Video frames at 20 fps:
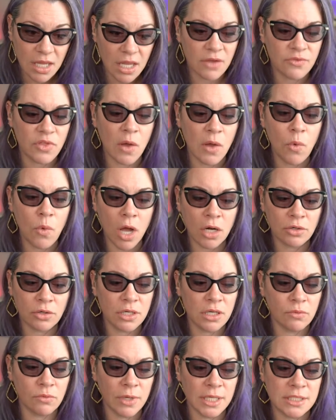If they wander
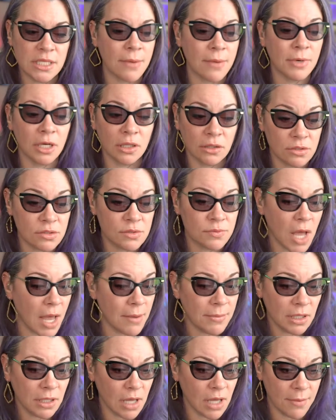into the weeds, I'm going to lose.
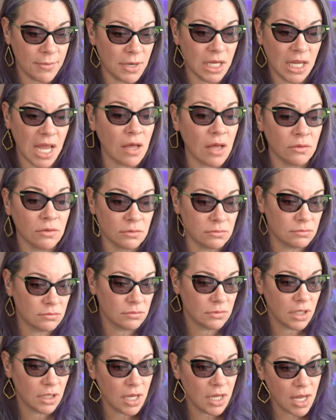I'm going to I'm going to yell.
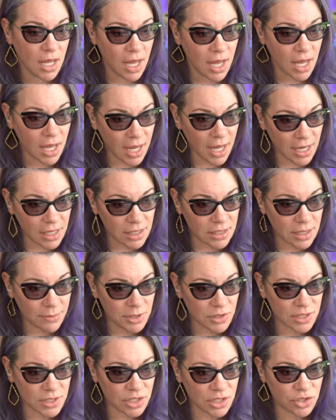Uh, Anna
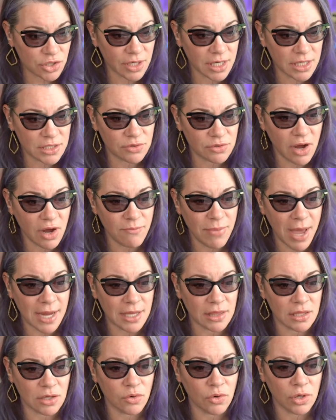W said jury has arrived
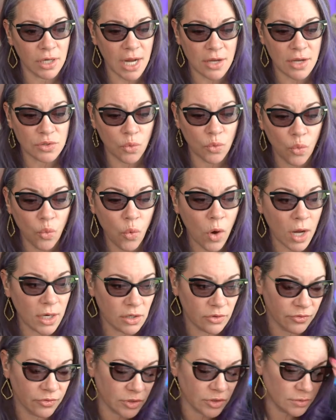back at the courthouse.
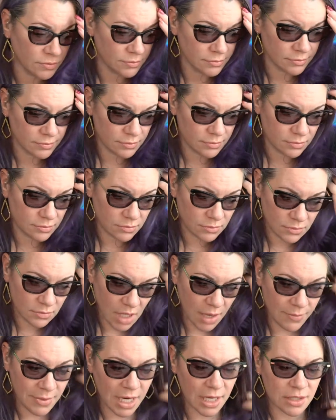Wonderful.
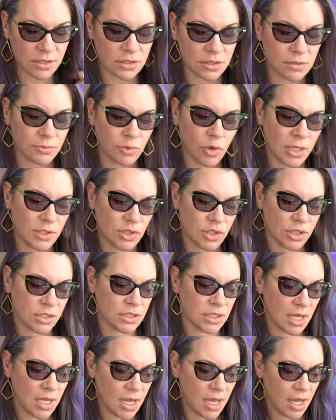I'm going to answer some
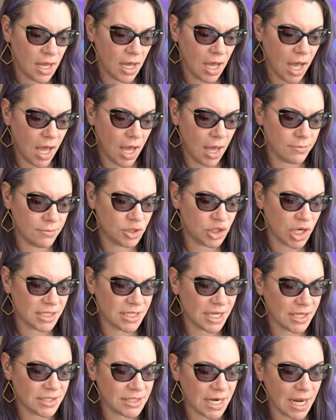questions. Um,
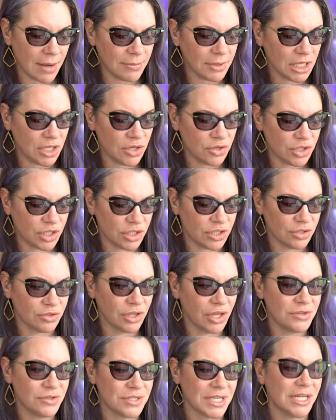Chantel said Emily, you should do
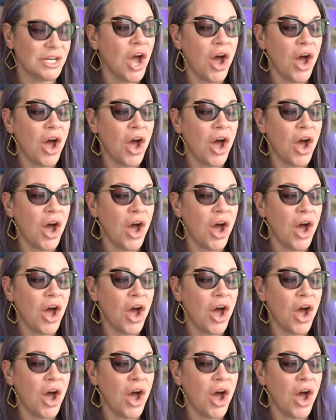closing.